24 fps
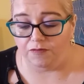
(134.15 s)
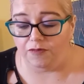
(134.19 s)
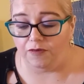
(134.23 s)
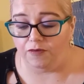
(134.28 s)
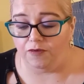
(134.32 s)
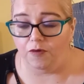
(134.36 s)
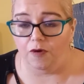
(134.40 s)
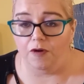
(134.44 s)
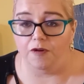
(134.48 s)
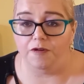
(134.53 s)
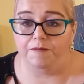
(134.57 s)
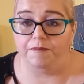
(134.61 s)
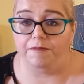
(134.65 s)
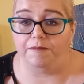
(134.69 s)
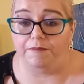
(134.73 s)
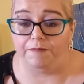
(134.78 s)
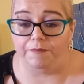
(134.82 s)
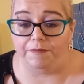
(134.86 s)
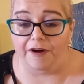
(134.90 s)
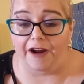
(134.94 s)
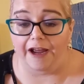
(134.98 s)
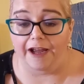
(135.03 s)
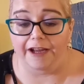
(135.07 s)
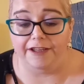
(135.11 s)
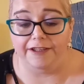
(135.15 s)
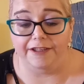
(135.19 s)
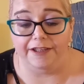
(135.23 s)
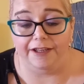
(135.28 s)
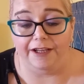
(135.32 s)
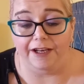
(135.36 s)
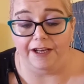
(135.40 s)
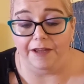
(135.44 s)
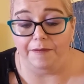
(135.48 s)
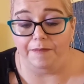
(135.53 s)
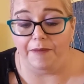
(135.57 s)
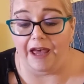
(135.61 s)
So I was
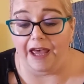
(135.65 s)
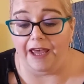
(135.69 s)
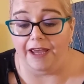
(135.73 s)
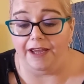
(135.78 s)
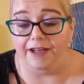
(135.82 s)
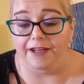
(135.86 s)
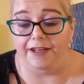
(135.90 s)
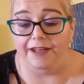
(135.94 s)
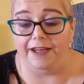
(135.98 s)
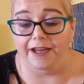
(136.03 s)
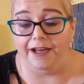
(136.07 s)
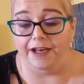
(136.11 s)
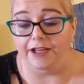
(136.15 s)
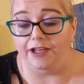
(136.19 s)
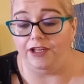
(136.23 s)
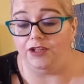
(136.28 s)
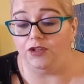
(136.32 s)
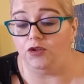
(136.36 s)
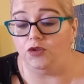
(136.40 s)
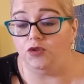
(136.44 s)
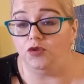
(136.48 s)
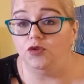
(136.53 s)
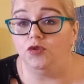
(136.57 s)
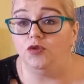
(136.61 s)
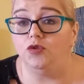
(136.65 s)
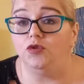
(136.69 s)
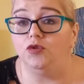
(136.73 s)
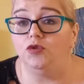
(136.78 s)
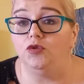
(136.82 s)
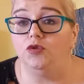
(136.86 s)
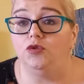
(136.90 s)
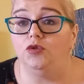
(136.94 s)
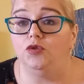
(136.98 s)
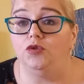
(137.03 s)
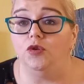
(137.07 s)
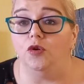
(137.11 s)
practically paying nearly
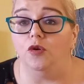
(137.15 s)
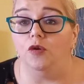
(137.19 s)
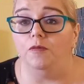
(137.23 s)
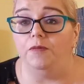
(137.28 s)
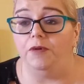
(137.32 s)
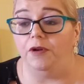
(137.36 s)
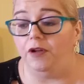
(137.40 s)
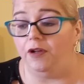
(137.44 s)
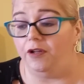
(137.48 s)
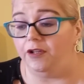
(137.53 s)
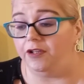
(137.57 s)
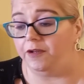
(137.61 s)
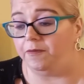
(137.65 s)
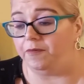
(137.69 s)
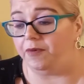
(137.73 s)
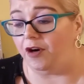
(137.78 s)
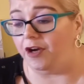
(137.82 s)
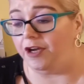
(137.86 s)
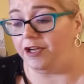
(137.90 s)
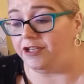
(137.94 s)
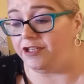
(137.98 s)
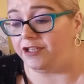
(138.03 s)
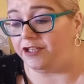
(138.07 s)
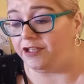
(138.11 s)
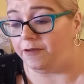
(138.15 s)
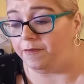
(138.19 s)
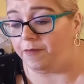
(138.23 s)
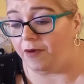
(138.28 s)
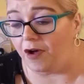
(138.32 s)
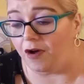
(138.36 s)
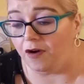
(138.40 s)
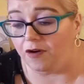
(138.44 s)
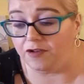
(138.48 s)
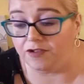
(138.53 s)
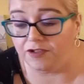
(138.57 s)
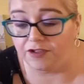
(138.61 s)
double the price of the
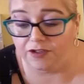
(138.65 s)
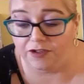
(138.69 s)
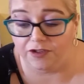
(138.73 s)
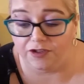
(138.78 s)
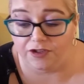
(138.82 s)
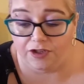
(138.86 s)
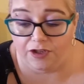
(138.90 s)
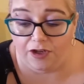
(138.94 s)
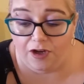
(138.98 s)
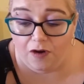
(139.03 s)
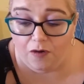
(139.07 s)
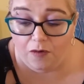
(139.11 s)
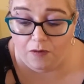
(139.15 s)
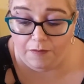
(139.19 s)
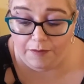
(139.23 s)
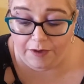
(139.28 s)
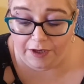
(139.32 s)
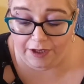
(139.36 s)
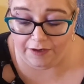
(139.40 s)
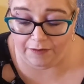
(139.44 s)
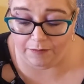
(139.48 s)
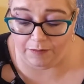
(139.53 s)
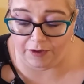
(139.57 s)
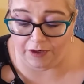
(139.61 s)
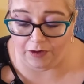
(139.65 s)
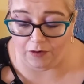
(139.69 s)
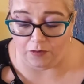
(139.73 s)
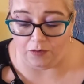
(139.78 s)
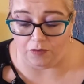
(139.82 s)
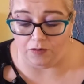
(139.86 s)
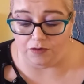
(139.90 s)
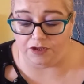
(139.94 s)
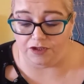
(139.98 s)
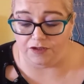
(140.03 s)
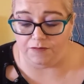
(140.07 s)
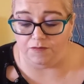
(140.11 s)
box. You know what I mean? With
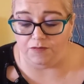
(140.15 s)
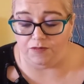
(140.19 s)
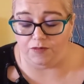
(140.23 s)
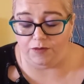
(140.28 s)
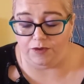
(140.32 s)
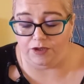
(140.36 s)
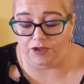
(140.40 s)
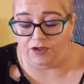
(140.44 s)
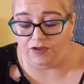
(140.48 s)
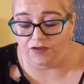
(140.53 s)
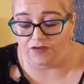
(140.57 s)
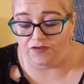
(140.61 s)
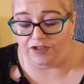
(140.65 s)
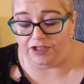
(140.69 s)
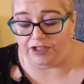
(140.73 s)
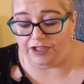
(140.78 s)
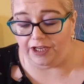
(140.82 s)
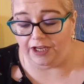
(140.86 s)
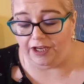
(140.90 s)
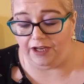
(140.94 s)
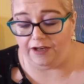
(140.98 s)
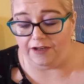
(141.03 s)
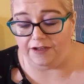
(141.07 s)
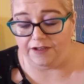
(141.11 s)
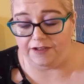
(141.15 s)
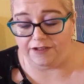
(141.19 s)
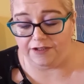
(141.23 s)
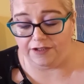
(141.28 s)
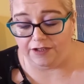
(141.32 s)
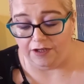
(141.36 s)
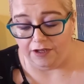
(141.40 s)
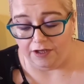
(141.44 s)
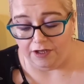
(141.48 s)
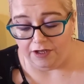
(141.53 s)
customs, which is ridiculous.